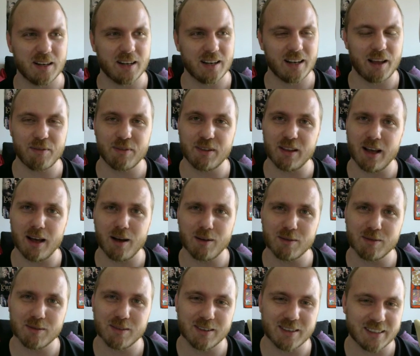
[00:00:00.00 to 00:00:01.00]
left down,
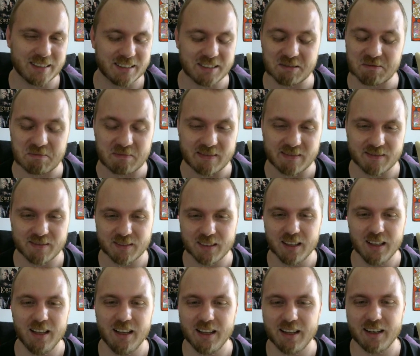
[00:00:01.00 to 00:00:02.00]

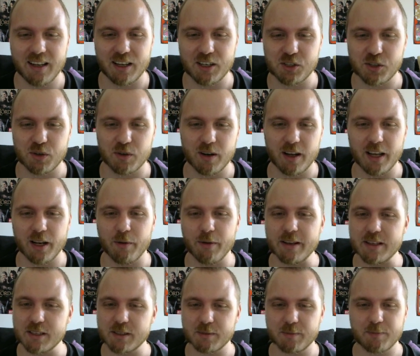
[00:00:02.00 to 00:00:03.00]
not sure.
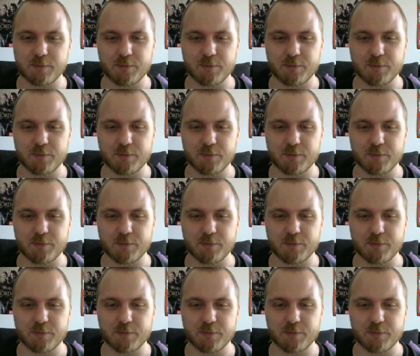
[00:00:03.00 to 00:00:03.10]
Anyways,